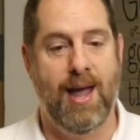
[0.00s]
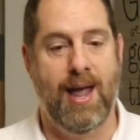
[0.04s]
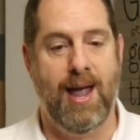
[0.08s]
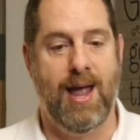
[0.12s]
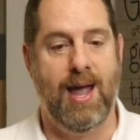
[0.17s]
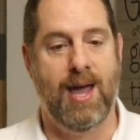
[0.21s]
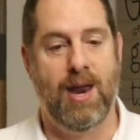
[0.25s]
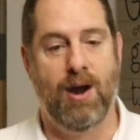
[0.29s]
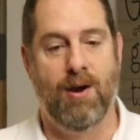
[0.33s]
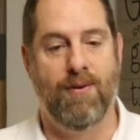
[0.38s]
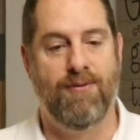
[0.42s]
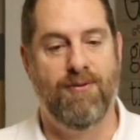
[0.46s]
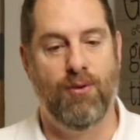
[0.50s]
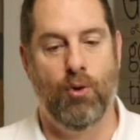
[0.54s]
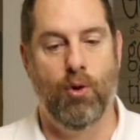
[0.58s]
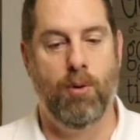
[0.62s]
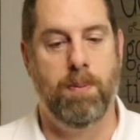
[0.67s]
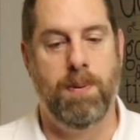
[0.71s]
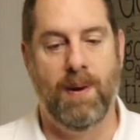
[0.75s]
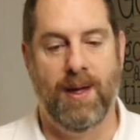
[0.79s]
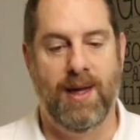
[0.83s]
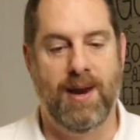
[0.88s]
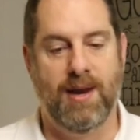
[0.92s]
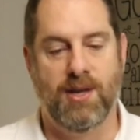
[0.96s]
And our
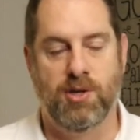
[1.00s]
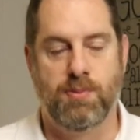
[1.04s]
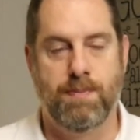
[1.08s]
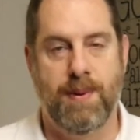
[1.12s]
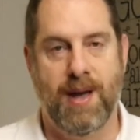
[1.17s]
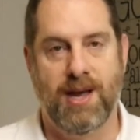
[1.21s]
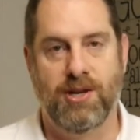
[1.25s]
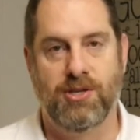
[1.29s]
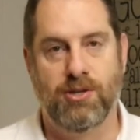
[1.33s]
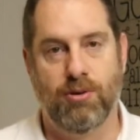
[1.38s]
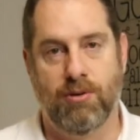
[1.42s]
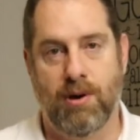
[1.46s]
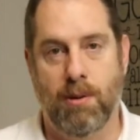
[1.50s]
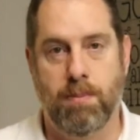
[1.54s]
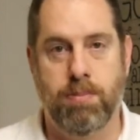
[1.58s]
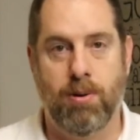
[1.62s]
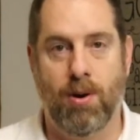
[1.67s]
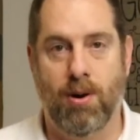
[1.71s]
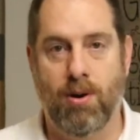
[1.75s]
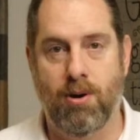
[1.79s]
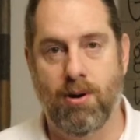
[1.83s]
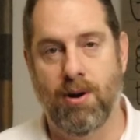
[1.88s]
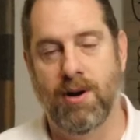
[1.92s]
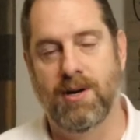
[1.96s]
floor plan is based on our
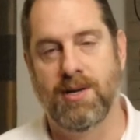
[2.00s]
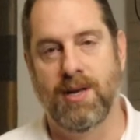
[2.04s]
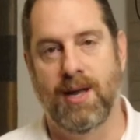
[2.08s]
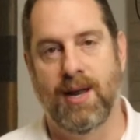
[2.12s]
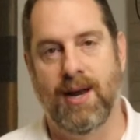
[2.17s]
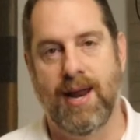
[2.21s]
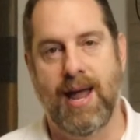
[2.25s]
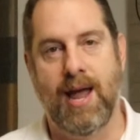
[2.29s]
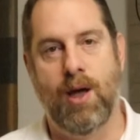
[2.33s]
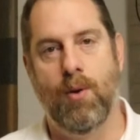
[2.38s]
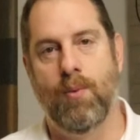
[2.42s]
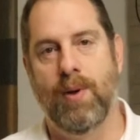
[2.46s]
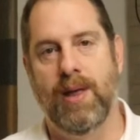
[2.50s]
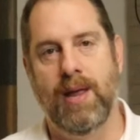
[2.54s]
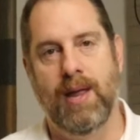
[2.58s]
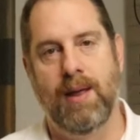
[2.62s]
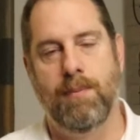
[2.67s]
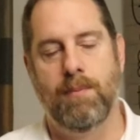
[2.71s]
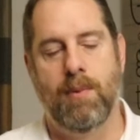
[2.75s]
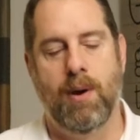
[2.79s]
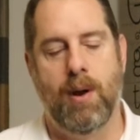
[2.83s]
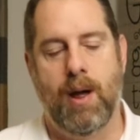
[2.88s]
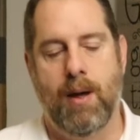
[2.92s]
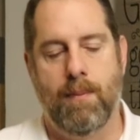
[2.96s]
priority and how
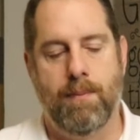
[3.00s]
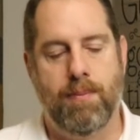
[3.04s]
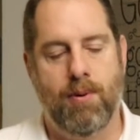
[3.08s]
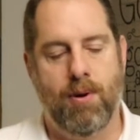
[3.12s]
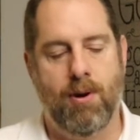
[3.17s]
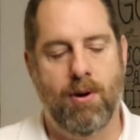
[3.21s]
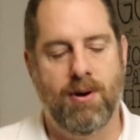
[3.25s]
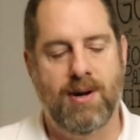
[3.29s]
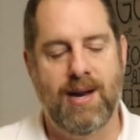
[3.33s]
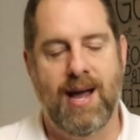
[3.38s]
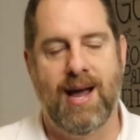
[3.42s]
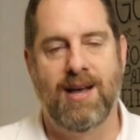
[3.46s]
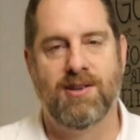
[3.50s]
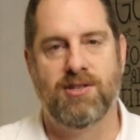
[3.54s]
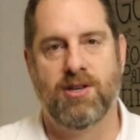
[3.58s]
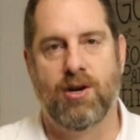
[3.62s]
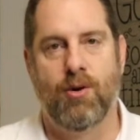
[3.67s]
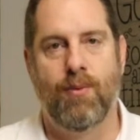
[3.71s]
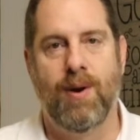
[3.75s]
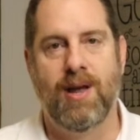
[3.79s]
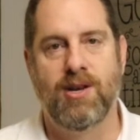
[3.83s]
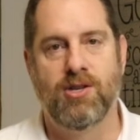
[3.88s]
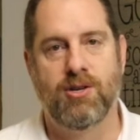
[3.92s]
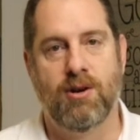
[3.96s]
we uh, prioritize
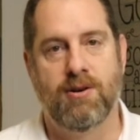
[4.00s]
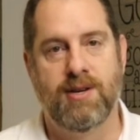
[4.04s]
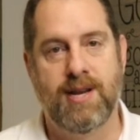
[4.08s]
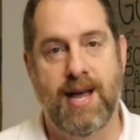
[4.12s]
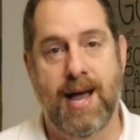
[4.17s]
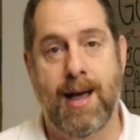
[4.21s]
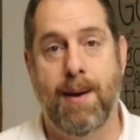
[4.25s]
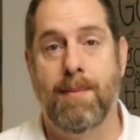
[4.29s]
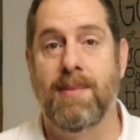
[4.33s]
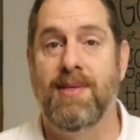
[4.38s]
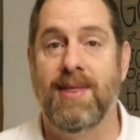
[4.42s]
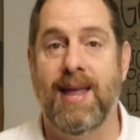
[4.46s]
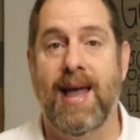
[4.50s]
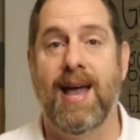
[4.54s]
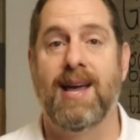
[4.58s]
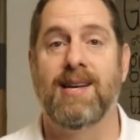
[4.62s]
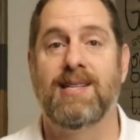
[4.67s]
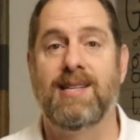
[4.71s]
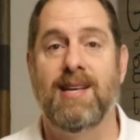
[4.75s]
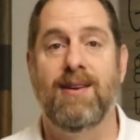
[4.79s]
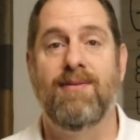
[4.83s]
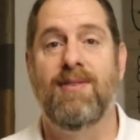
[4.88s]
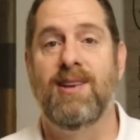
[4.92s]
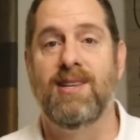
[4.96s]
and arrange our time and the
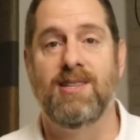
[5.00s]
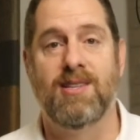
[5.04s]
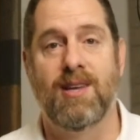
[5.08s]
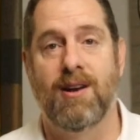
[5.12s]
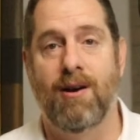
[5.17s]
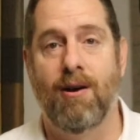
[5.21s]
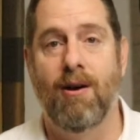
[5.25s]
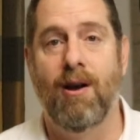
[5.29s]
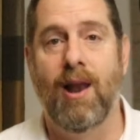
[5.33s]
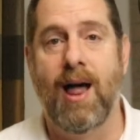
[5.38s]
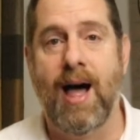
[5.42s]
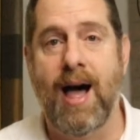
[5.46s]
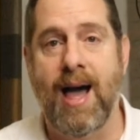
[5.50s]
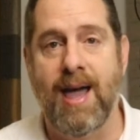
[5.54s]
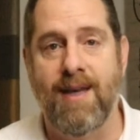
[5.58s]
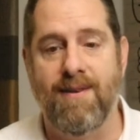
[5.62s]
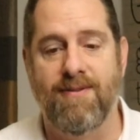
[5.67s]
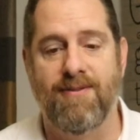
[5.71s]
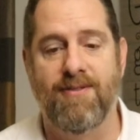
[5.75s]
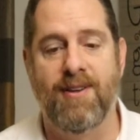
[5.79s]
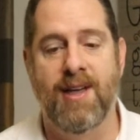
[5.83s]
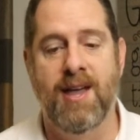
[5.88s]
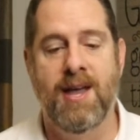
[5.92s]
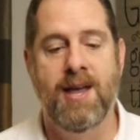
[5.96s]
activities in our
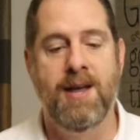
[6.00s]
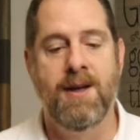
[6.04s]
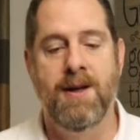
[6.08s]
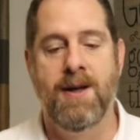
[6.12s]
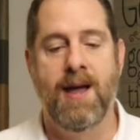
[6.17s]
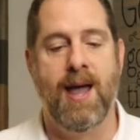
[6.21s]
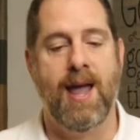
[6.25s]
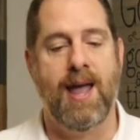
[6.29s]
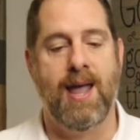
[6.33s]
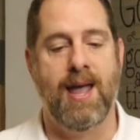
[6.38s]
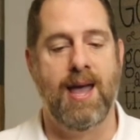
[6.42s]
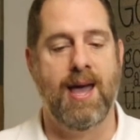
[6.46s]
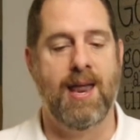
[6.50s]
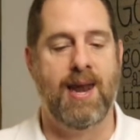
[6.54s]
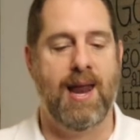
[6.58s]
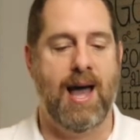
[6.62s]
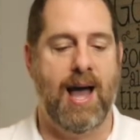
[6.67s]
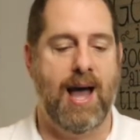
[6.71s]
life and